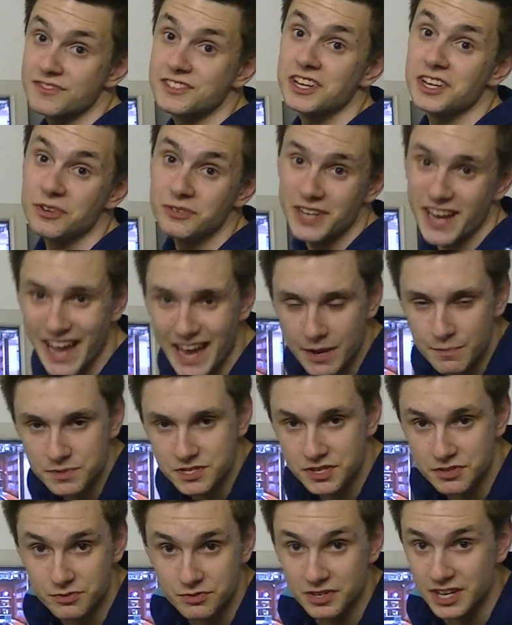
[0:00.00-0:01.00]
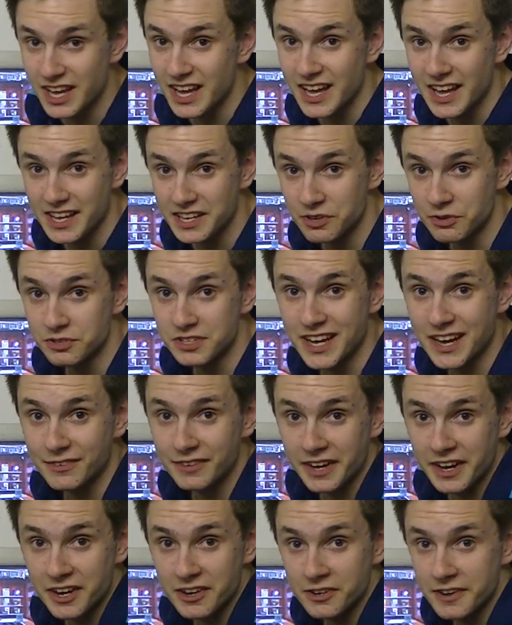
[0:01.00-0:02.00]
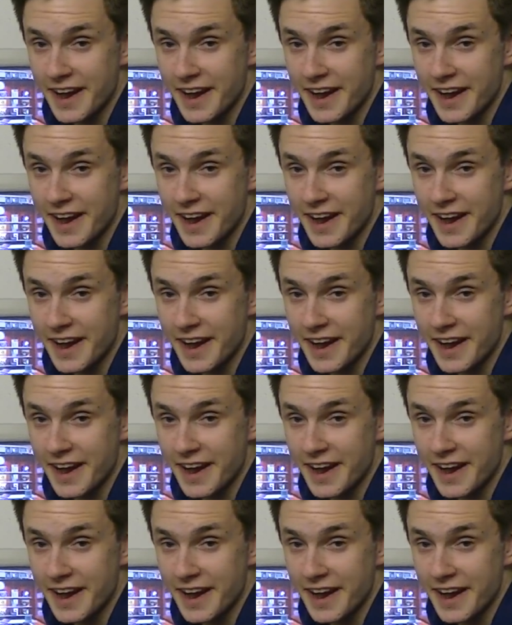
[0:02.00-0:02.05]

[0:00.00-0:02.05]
two names you'll never hear